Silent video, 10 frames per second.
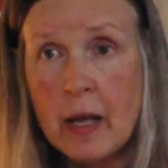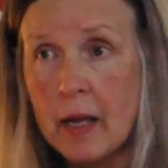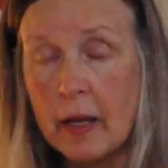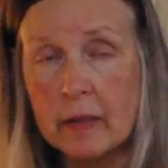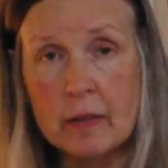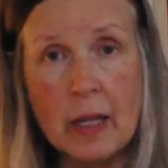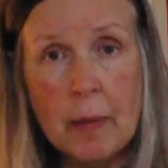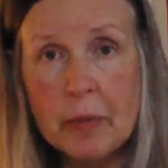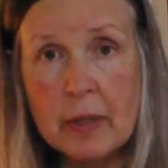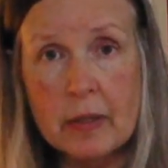and
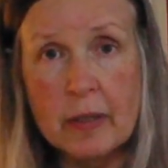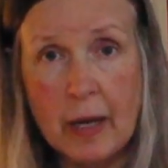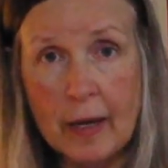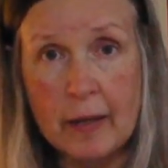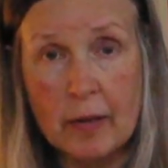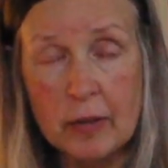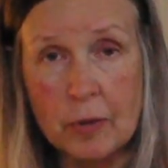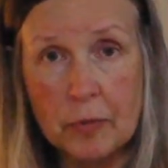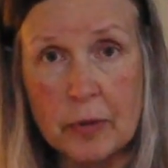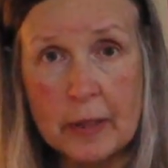glopped dye all
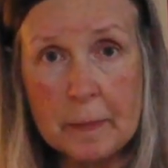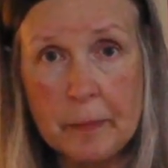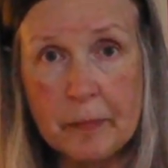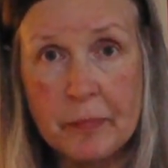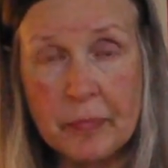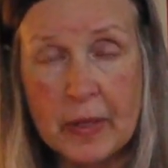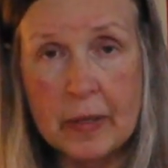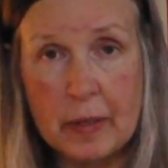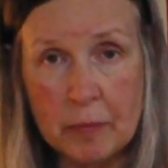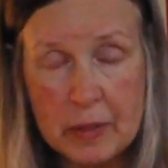over it, and
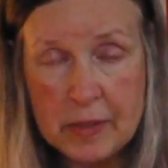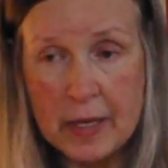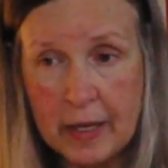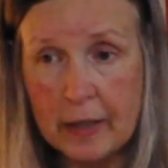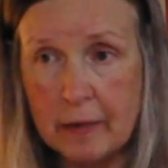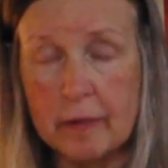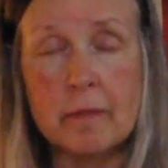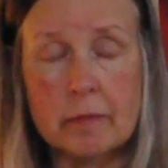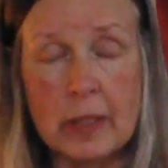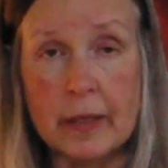then we set it and
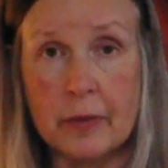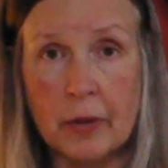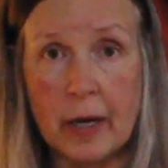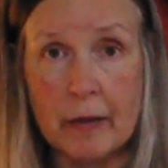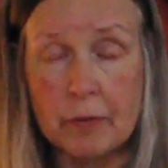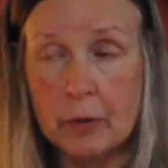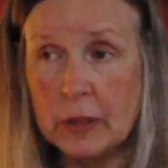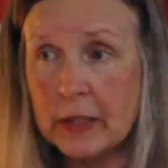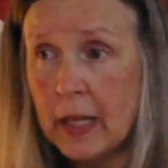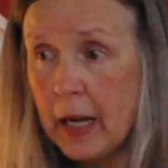let it dry, of
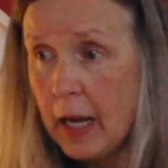course.